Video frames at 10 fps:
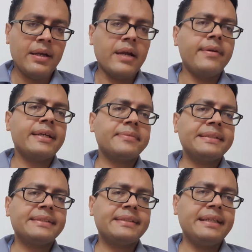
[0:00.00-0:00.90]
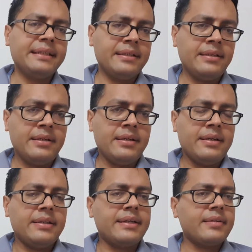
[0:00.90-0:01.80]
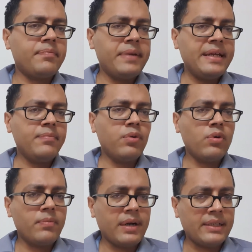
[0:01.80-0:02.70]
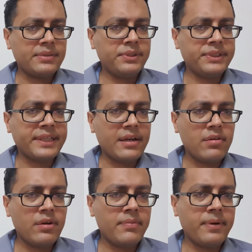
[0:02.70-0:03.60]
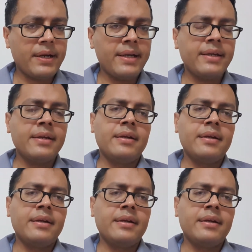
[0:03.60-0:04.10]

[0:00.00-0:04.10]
Now it has been seen that the peak bone mass which is acquired by